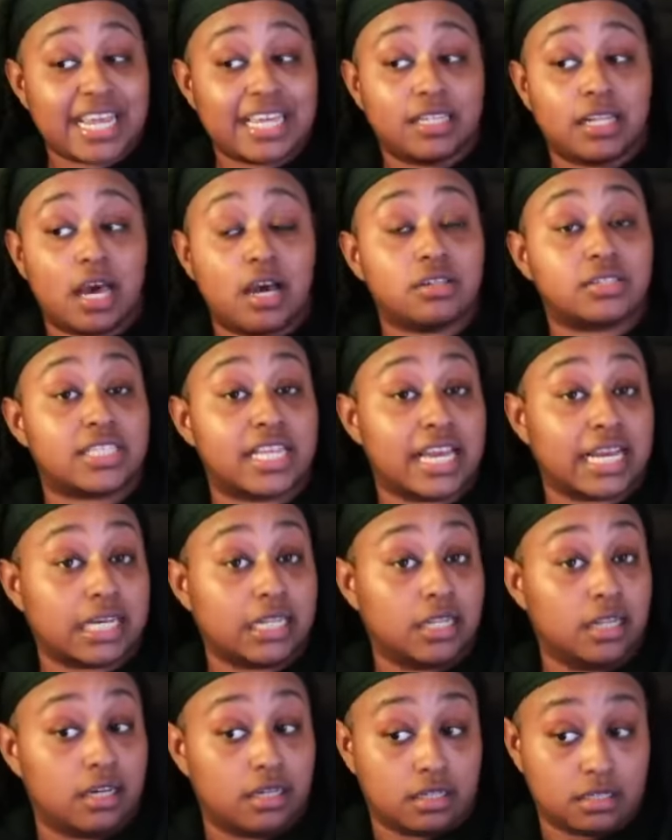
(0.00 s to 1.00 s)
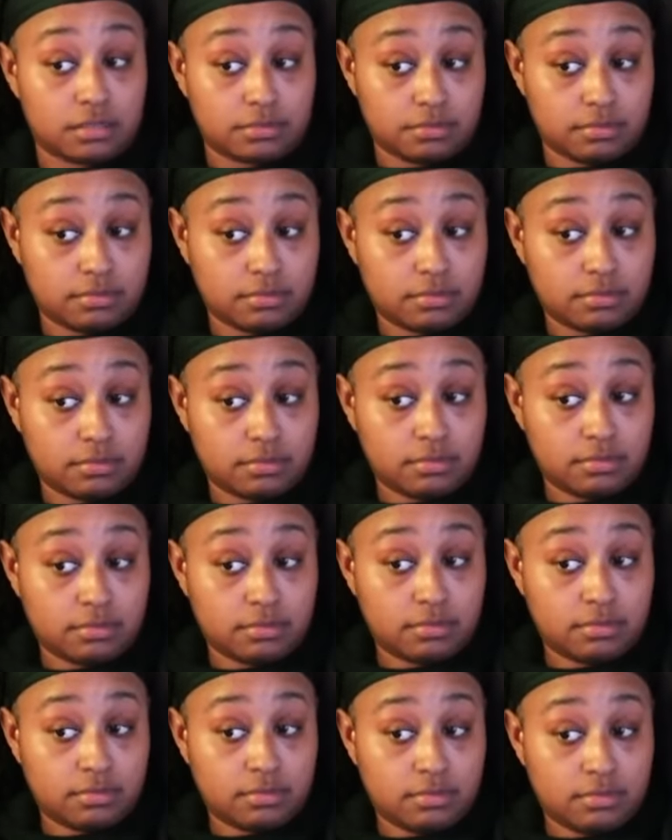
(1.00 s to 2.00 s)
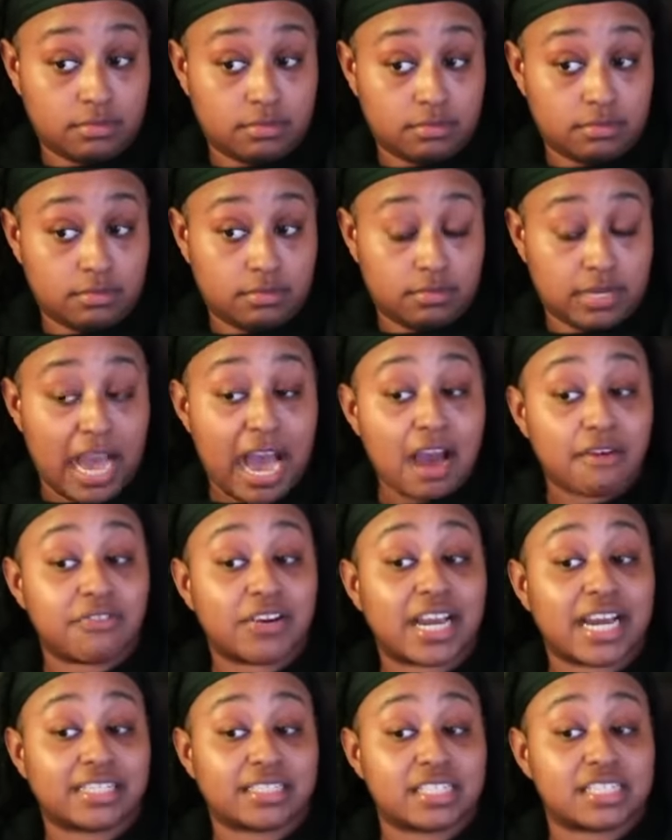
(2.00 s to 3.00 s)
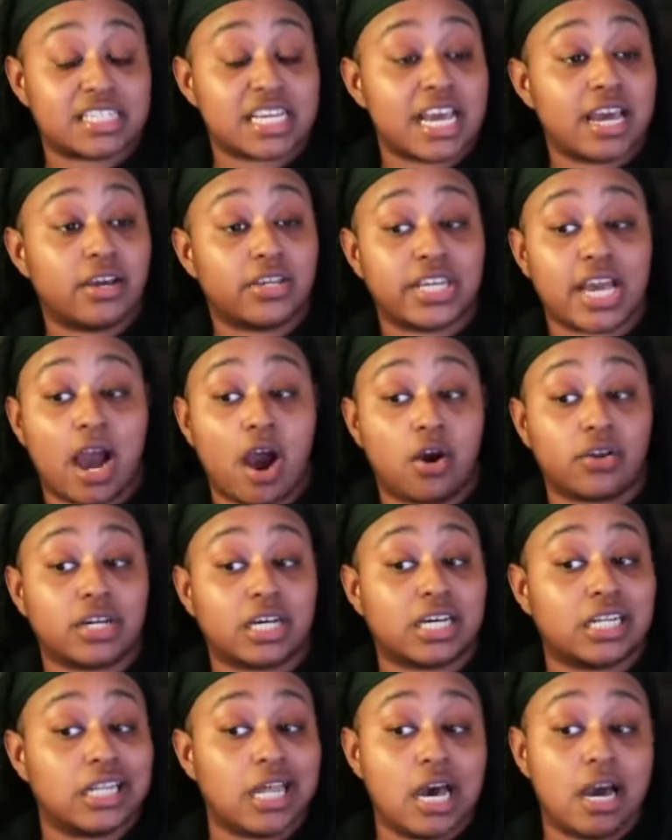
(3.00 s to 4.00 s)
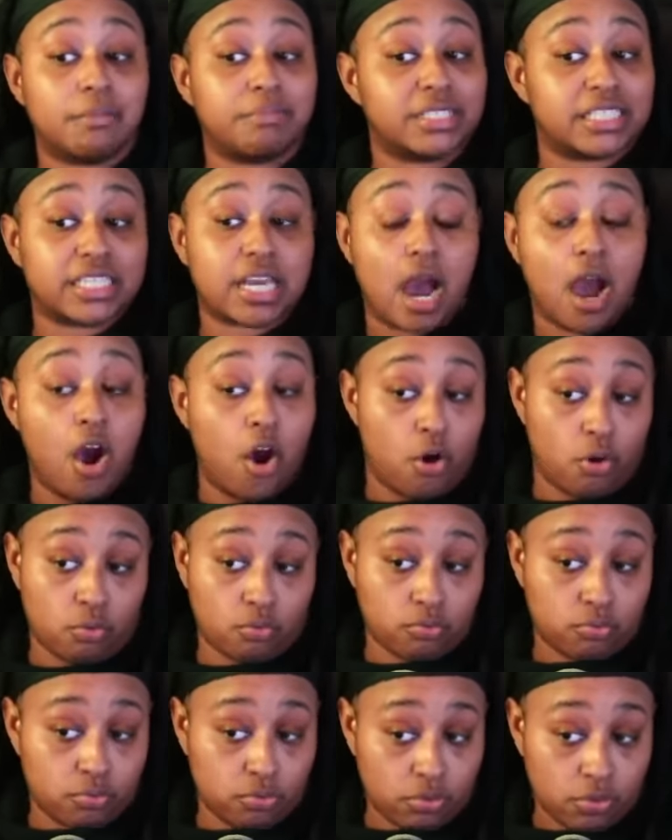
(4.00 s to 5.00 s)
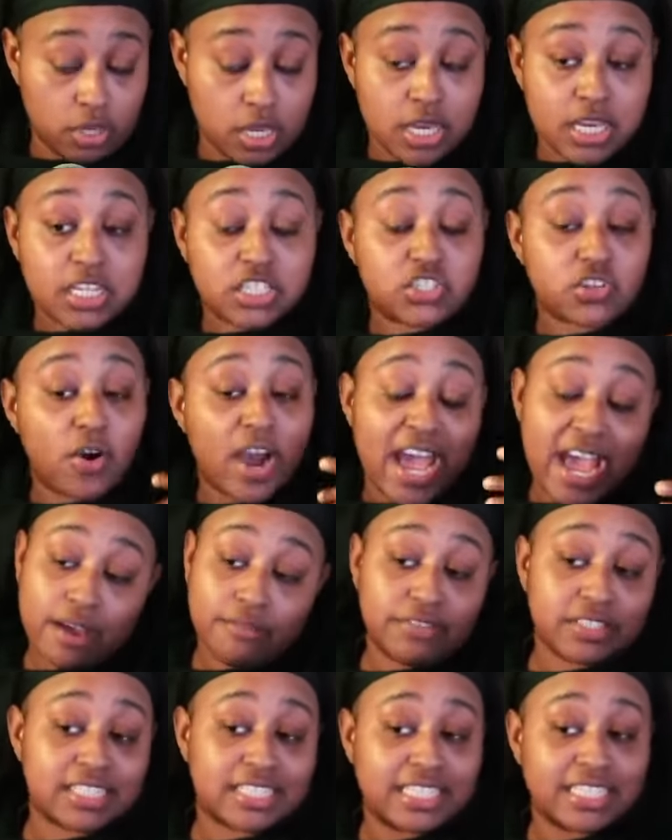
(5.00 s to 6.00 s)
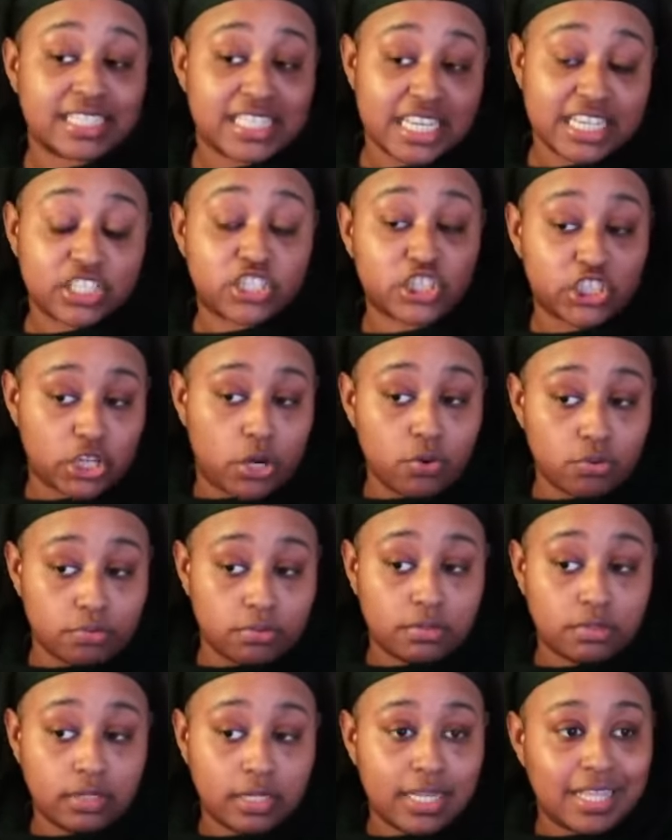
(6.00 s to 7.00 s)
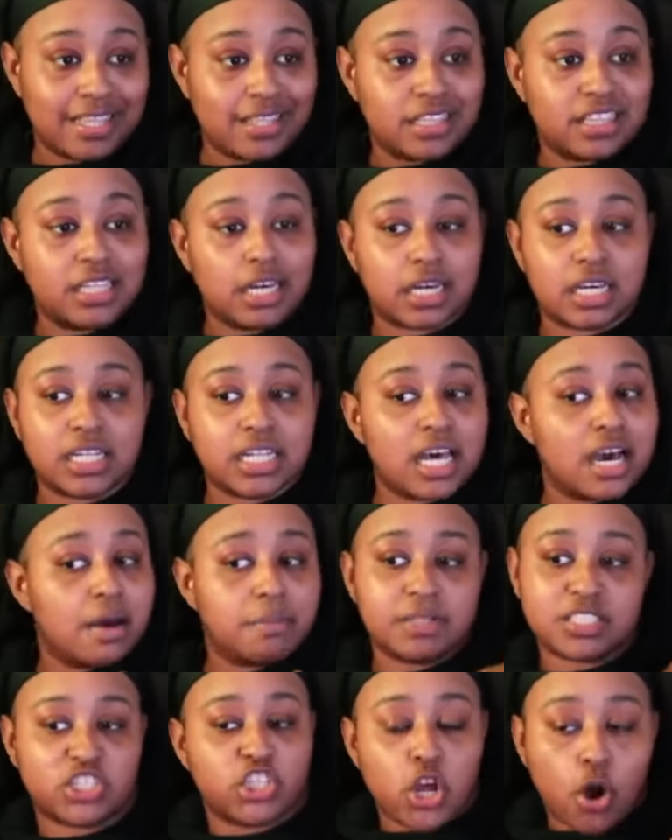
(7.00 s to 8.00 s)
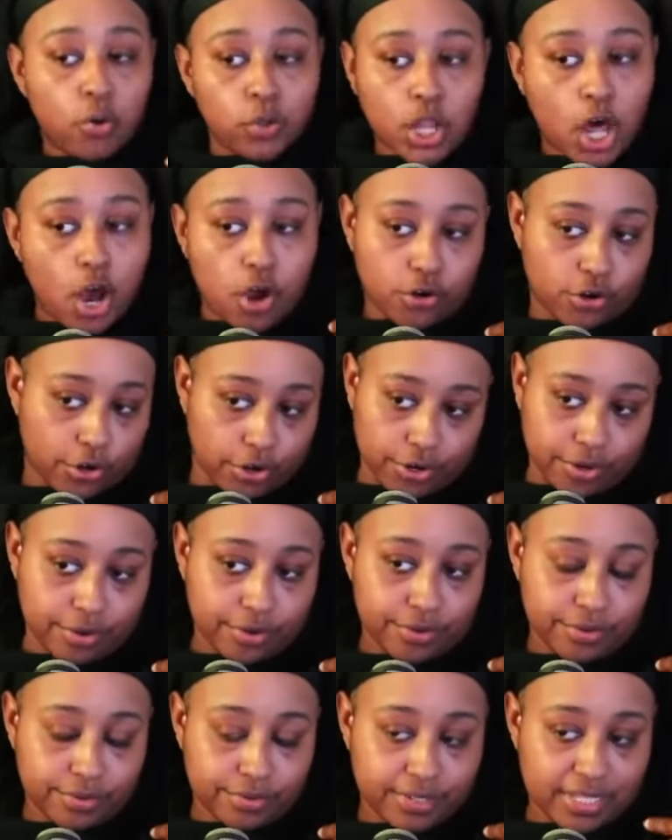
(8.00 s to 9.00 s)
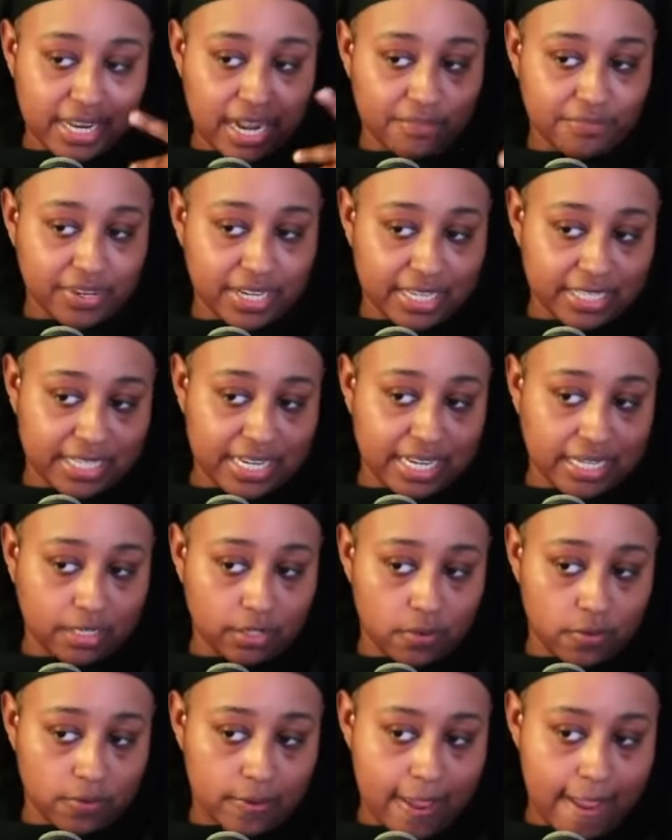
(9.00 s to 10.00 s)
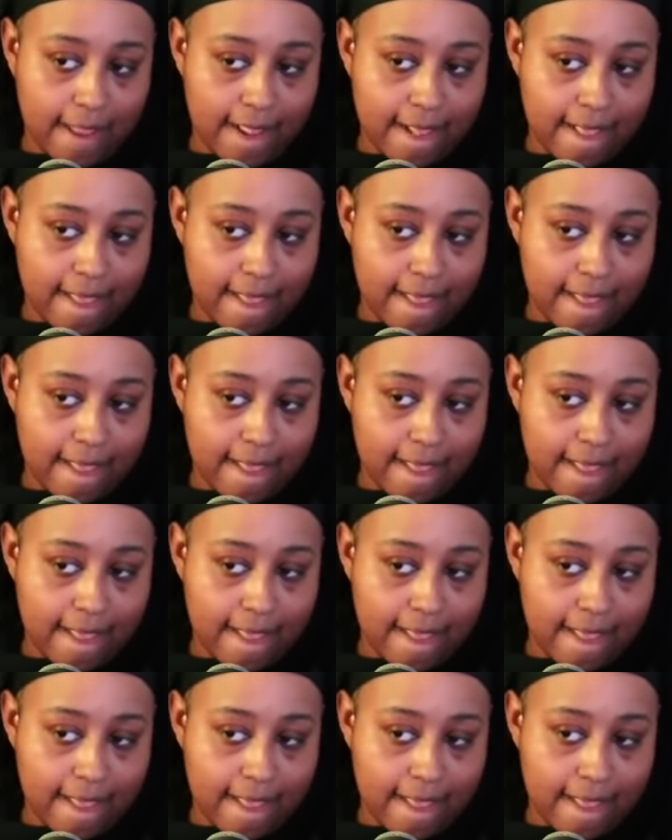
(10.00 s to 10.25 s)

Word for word: lost that club. I forgot to tell y'all the club is gone. So ever since his shooting, the club is no longer. Did I forget to include that?